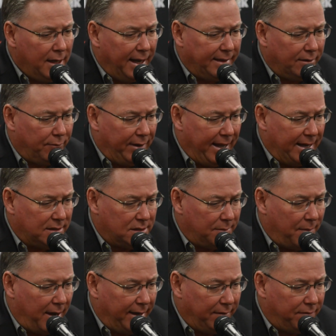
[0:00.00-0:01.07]
and then we asked
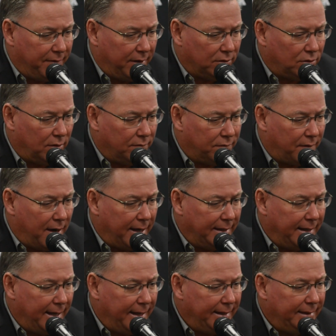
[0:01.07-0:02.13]
him how he felt on
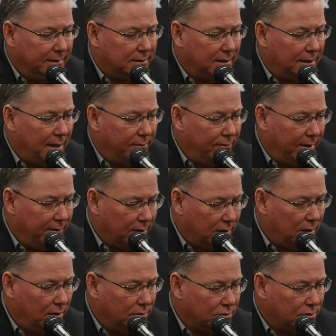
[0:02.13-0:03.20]
Friday. He said, I'd rather
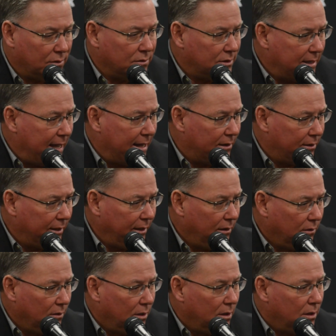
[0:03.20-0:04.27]
close on Saturday.
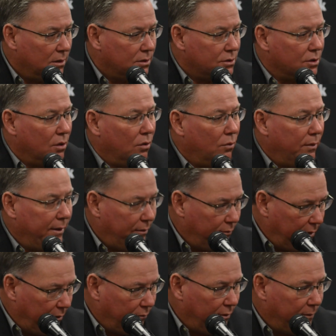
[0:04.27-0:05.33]
So we
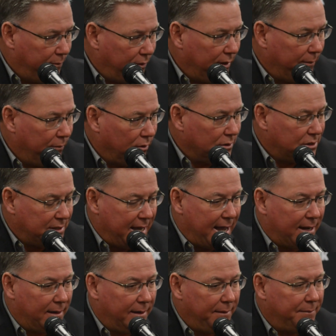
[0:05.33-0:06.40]
put him on
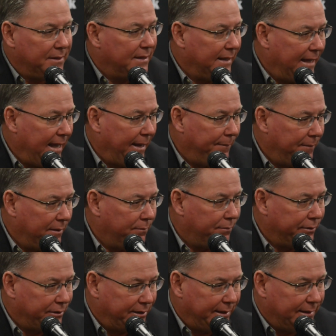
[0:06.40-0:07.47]
Saturday, but the game didn't
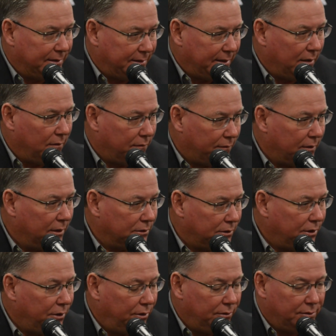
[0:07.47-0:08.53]
present itself for us
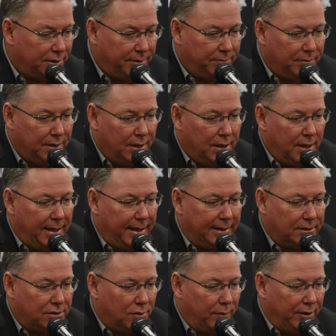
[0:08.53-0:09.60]
to use him.
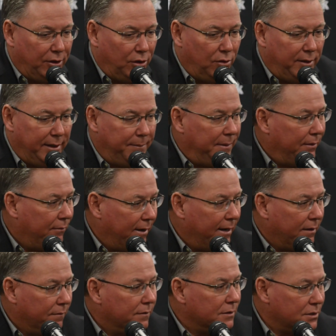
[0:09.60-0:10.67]
And so we knew he'd be
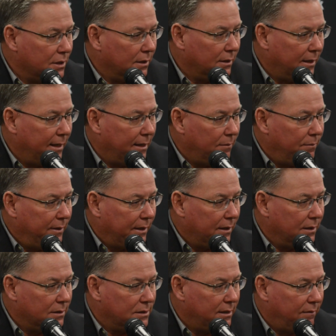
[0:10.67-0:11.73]
ready for Sunday
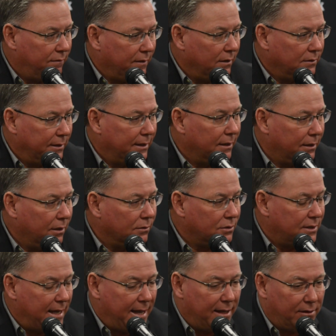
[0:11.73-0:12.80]
because he felt he could go
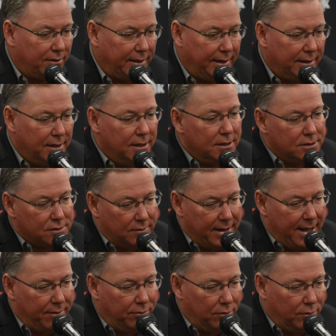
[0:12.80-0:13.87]
Saturday. So
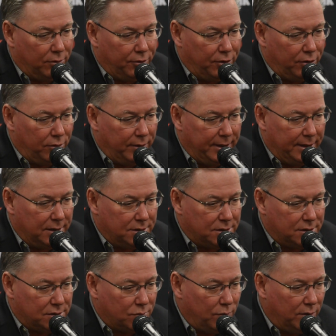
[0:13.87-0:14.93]
now what we'll do
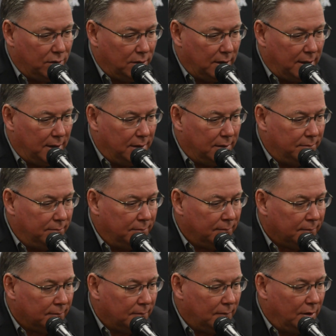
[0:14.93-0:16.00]
is
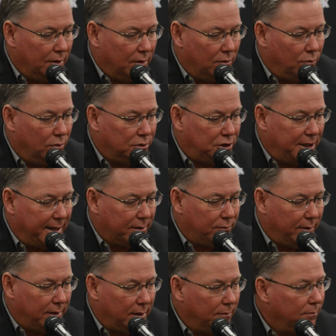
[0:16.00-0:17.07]
we'll check
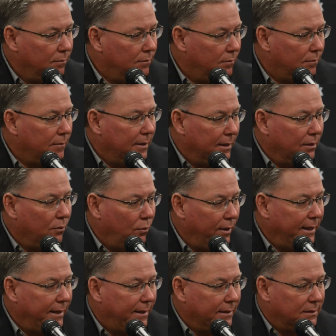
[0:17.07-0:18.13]
with him in the
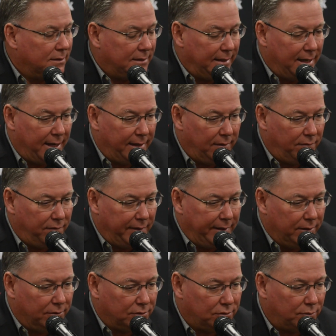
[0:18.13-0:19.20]
week and see how he
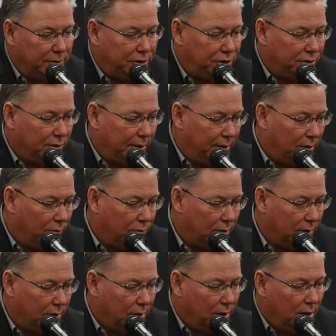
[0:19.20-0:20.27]
feels. We surely don't
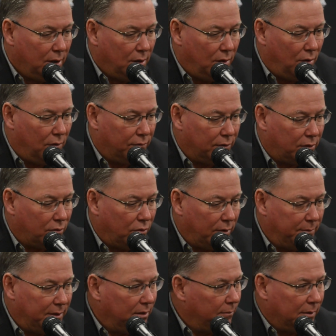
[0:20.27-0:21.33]
want to
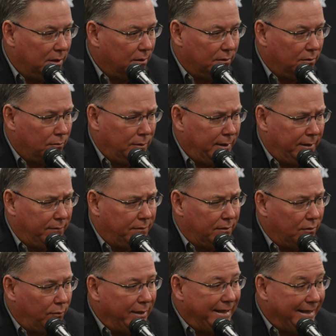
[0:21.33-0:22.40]
overthrow him in the middle of the week for
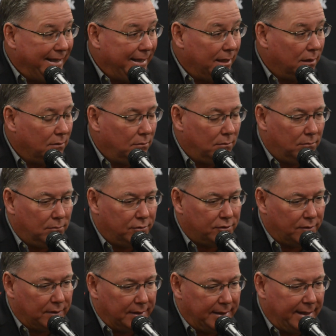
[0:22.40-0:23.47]
the weekend.
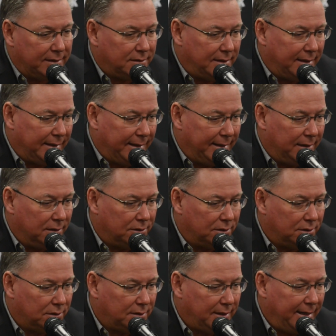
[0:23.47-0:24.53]
So the next thing
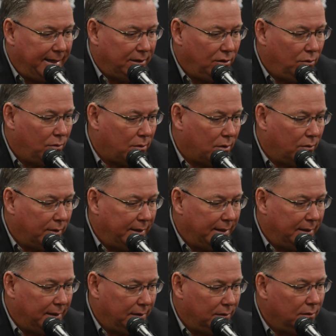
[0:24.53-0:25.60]
is can you throw an
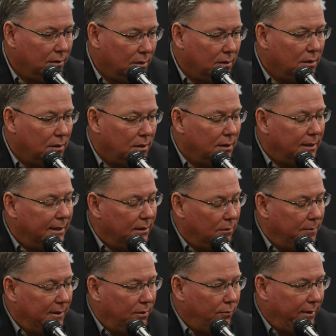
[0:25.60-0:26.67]
inning in
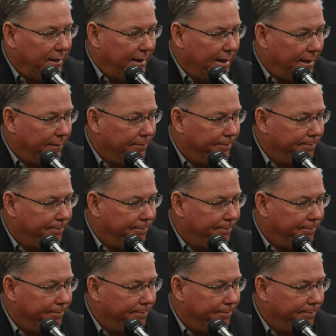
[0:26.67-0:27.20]
the midweek game?